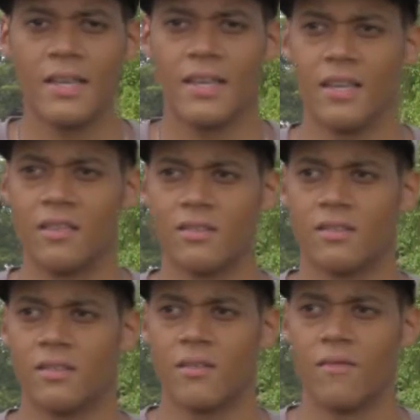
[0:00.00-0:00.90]

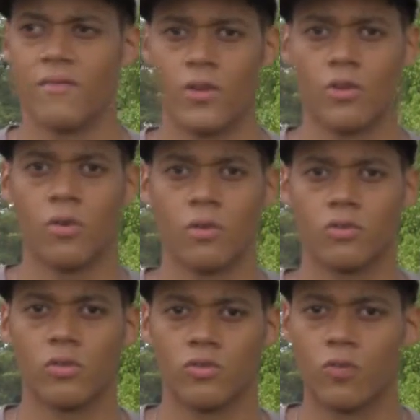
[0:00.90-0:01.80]
is Virgo,
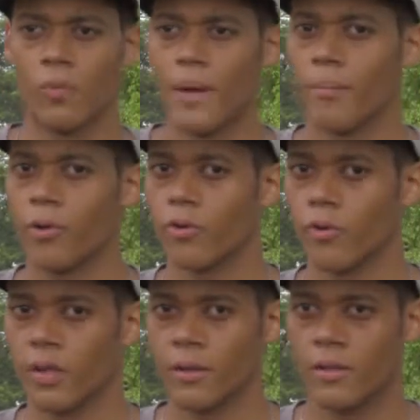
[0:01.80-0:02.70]
so it's ruled by
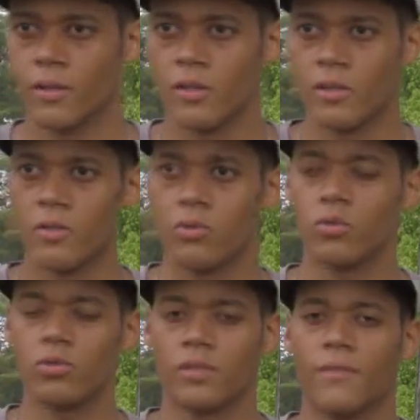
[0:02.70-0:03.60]
Mercury.
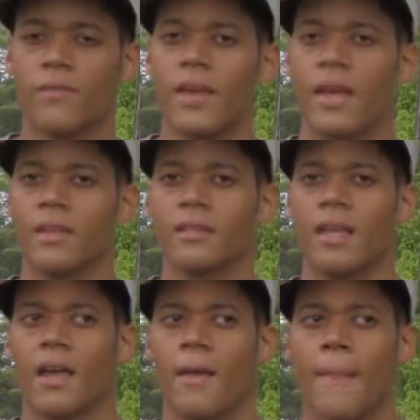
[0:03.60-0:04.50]
Due to the fact
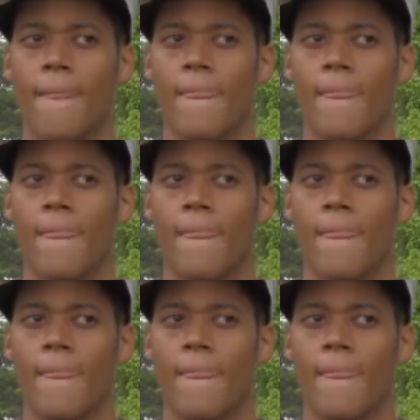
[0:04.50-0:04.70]
that